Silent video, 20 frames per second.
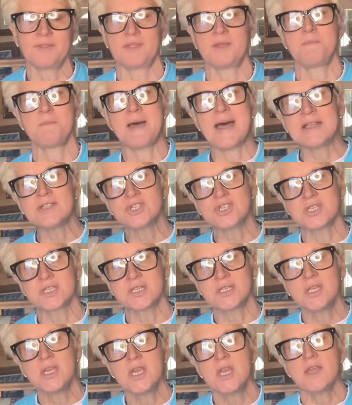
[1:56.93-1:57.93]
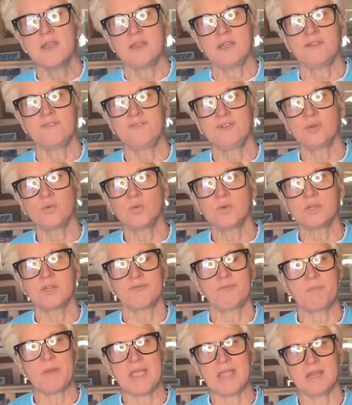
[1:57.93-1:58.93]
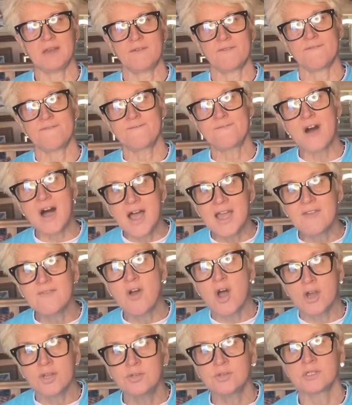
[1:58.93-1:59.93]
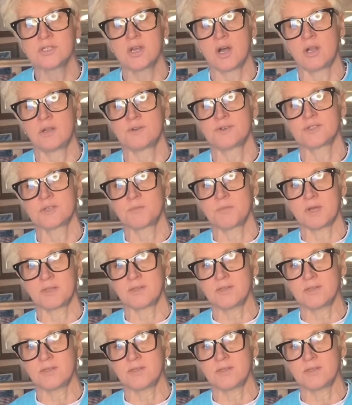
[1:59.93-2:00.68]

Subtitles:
Imagine if you would have paid $500 a month,